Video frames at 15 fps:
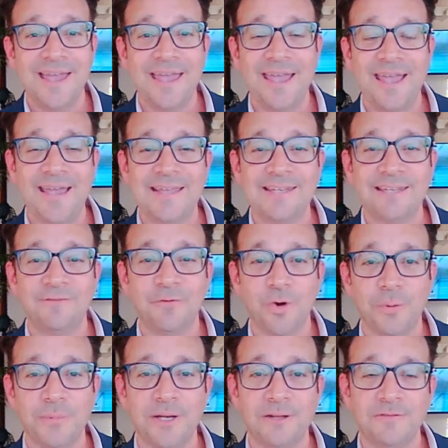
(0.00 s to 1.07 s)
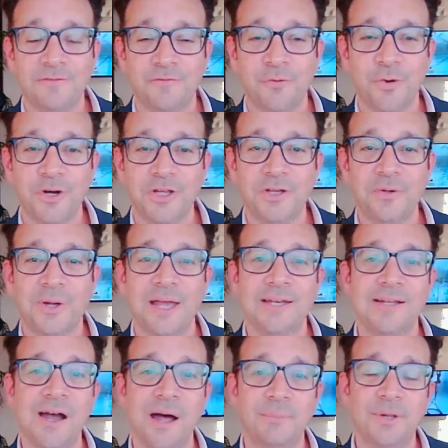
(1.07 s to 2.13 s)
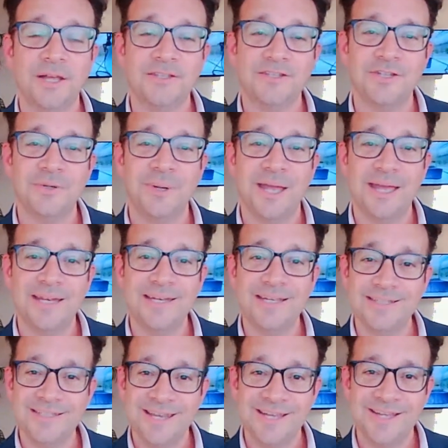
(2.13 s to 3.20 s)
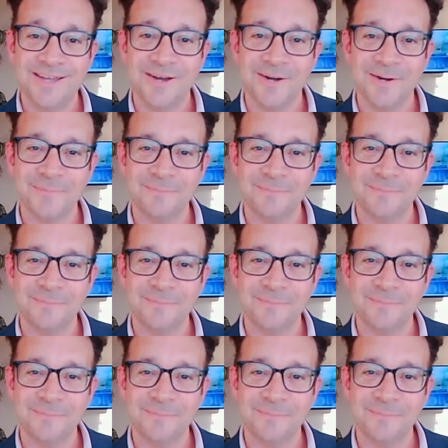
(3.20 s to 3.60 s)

and informative for you, and God bless you and take care.